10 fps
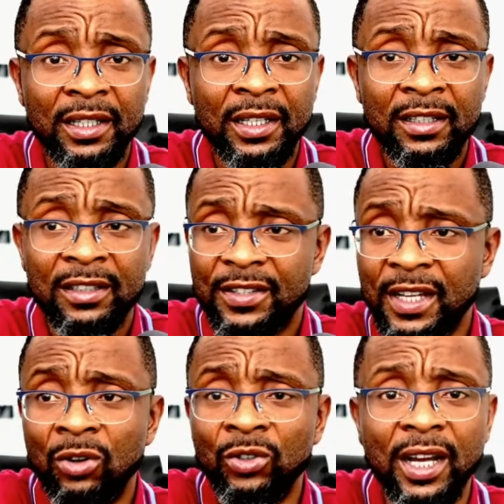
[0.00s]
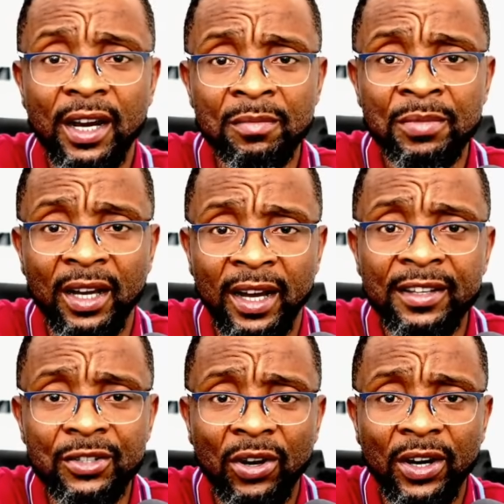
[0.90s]
Saudi Arabia has
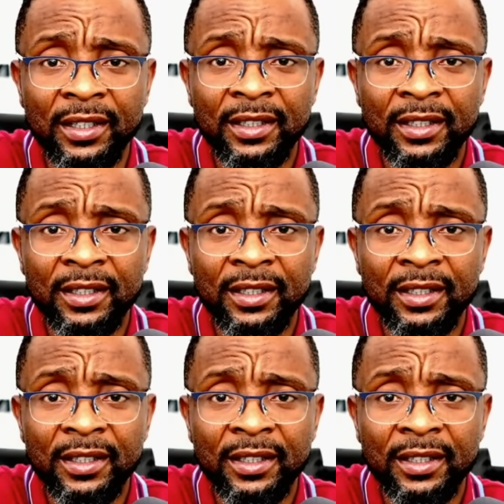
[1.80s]
oil.